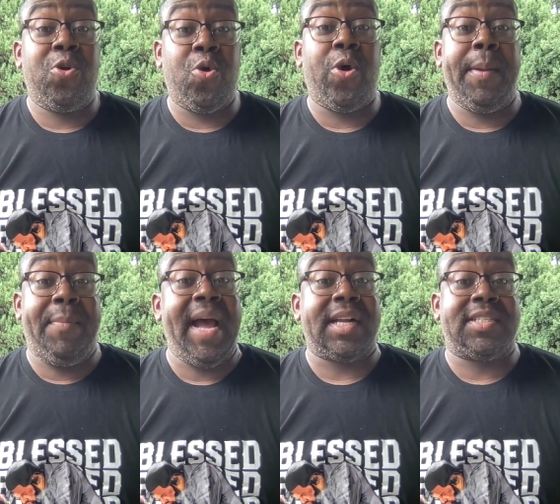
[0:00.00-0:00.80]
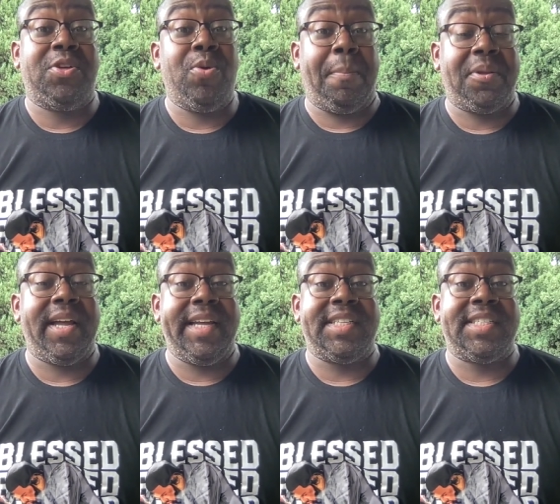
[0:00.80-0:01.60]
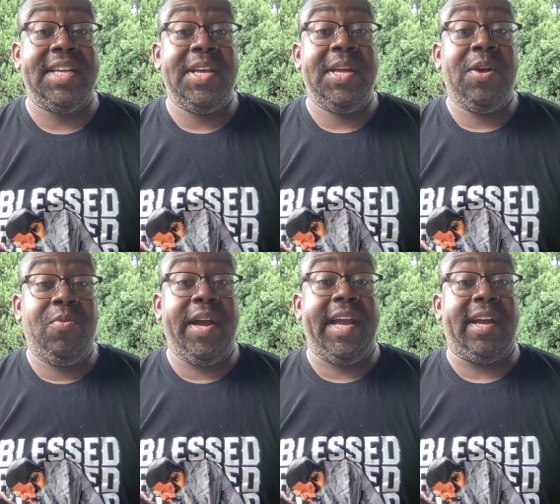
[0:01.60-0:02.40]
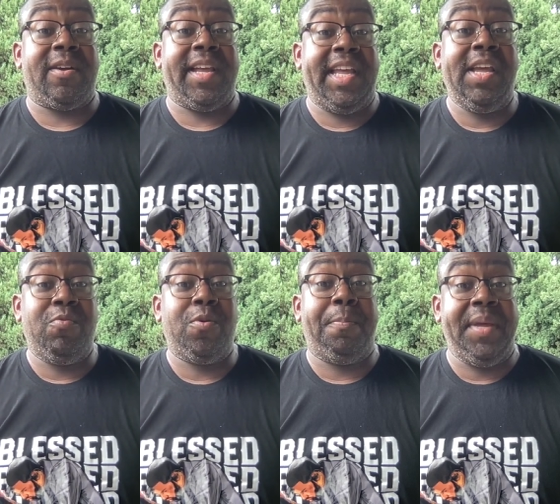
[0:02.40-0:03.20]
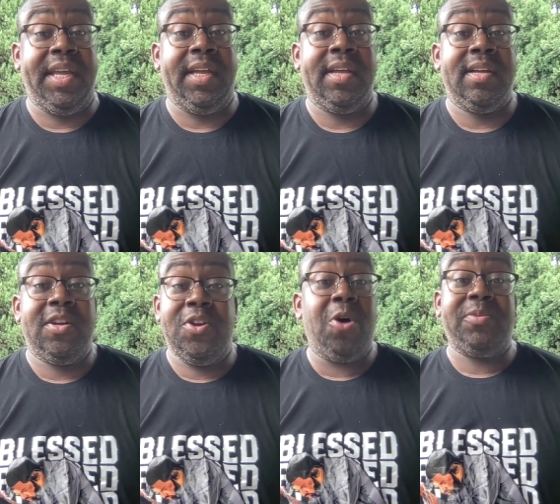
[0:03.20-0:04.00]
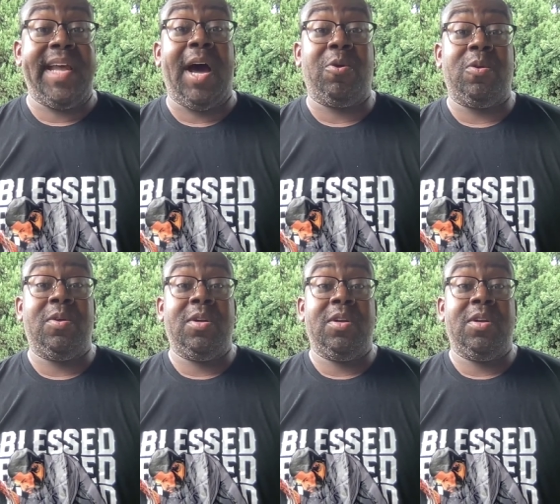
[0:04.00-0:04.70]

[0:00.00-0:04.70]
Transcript: going back to a place where he will be, no doubt,